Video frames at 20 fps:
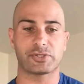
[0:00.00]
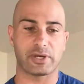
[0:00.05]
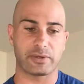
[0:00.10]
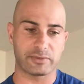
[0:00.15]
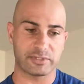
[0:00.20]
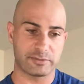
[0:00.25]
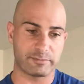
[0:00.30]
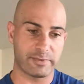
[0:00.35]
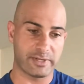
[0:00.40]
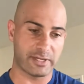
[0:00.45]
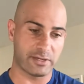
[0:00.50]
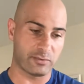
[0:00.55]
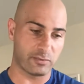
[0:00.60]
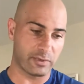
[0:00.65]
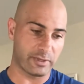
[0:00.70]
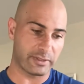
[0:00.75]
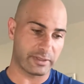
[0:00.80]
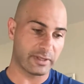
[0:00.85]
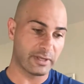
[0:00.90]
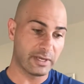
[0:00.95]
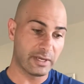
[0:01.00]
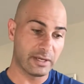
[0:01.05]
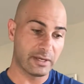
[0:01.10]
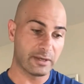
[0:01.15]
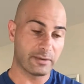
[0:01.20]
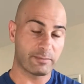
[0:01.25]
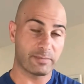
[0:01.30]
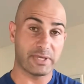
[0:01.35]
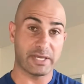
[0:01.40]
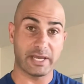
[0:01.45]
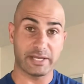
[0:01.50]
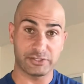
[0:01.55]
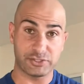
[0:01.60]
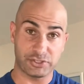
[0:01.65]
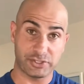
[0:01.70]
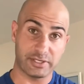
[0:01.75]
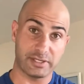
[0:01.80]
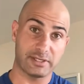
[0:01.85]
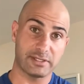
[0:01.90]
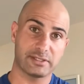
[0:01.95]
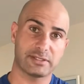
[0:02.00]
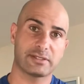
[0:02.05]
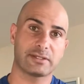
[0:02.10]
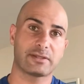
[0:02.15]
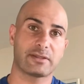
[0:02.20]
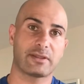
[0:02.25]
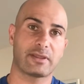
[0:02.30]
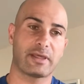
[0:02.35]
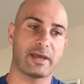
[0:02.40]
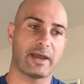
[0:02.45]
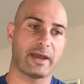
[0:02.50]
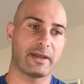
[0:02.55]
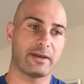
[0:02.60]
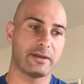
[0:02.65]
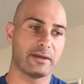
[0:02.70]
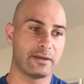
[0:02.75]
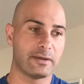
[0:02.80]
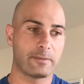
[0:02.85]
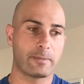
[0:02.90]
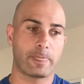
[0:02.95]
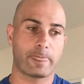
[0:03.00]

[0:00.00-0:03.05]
I was speaking with PhDs that